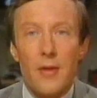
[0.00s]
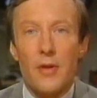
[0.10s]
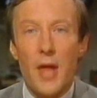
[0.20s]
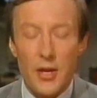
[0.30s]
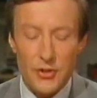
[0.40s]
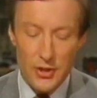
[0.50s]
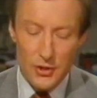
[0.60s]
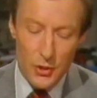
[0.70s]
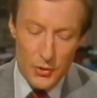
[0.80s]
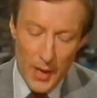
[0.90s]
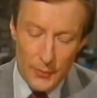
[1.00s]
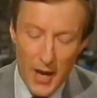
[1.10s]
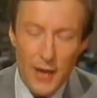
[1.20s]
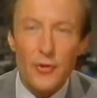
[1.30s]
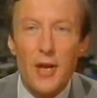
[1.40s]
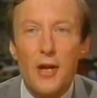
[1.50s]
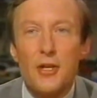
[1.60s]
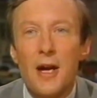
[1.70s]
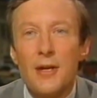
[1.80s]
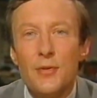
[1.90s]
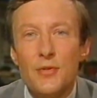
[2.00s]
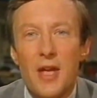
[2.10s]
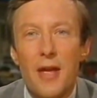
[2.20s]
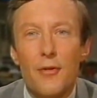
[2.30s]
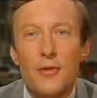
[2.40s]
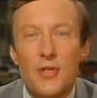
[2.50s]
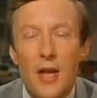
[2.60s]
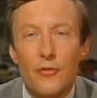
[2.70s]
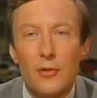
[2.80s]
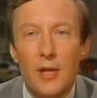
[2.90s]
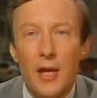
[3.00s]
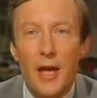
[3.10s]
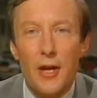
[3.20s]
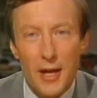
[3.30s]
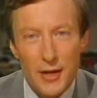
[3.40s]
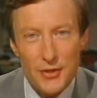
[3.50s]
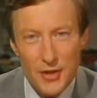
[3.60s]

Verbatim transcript: The next news update for No Tiles here on Central in an hour's